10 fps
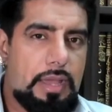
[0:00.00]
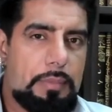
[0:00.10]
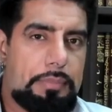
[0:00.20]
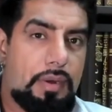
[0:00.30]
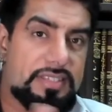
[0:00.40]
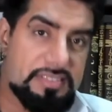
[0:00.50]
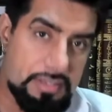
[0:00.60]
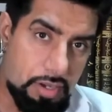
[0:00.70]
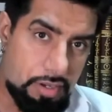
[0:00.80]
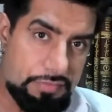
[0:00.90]
breaks
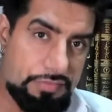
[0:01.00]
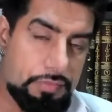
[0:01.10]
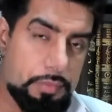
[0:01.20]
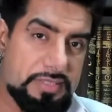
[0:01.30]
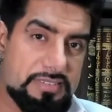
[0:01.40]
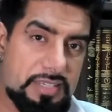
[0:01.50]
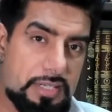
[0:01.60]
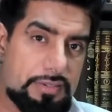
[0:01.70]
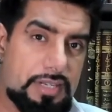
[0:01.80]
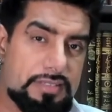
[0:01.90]
it off with
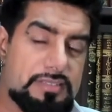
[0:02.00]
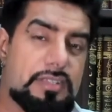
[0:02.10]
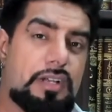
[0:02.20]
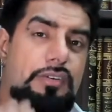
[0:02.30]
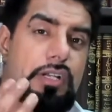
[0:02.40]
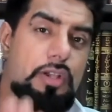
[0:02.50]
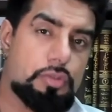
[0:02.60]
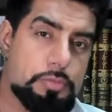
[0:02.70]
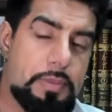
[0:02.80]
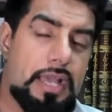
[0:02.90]
Sarah, and Sarah
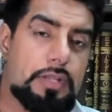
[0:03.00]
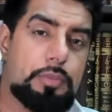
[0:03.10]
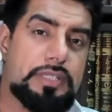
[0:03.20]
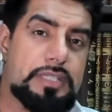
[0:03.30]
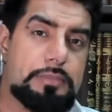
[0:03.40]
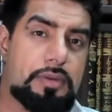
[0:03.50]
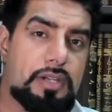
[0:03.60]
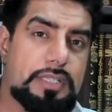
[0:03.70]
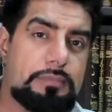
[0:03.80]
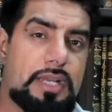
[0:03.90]
goes back with
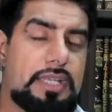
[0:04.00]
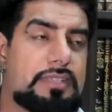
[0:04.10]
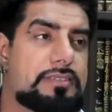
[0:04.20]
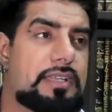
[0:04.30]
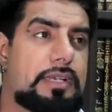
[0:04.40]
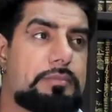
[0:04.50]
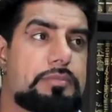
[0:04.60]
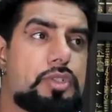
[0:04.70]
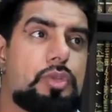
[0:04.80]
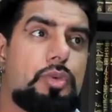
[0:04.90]
Ibrahim alayhi salam
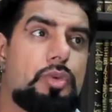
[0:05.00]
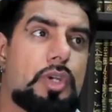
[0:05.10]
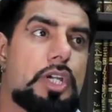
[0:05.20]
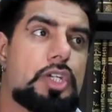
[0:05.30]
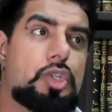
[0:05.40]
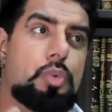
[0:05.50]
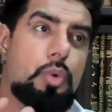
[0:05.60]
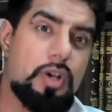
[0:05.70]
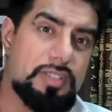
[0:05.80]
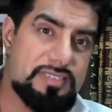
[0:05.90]

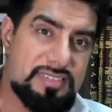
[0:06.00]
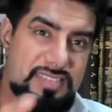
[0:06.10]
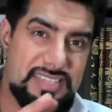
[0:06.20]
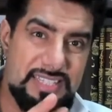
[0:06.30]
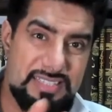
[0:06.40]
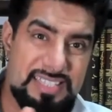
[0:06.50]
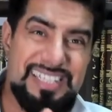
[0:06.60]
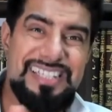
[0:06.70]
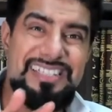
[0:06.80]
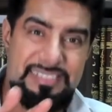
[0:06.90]
towards the
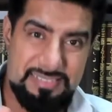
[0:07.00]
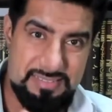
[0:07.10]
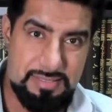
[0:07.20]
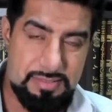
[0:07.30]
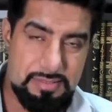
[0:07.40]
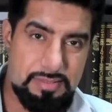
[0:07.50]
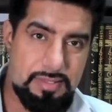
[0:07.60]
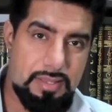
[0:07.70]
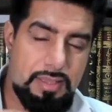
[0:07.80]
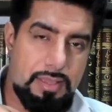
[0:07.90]
east,
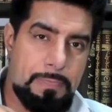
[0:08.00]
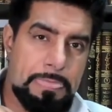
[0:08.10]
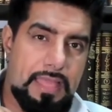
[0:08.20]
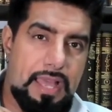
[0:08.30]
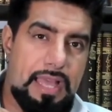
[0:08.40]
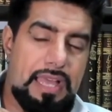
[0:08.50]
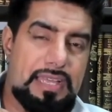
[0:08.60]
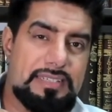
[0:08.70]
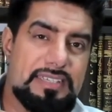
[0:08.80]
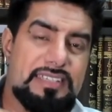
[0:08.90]

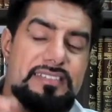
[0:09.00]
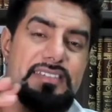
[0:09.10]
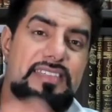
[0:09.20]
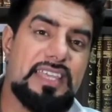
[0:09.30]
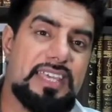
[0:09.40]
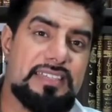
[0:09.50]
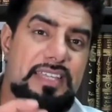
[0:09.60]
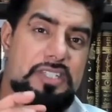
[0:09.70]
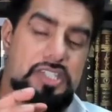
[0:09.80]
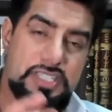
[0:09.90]
and it's there
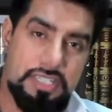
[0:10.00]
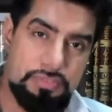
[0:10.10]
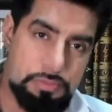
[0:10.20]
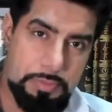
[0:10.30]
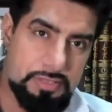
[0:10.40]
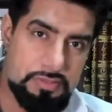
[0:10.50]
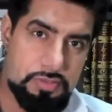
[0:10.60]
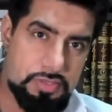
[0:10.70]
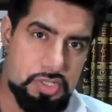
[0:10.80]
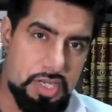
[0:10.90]
that she gives birth
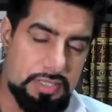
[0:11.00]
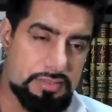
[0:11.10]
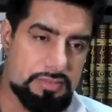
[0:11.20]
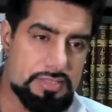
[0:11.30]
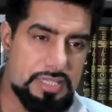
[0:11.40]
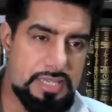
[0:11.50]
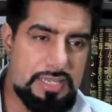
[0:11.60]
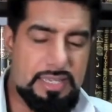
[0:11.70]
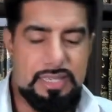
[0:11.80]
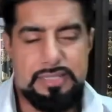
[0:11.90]
to the child.
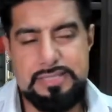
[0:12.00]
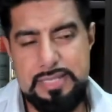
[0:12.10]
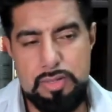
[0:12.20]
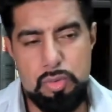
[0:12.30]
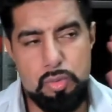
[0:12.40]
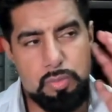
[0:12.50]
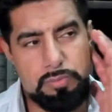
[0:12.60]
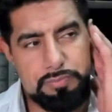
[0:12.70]
So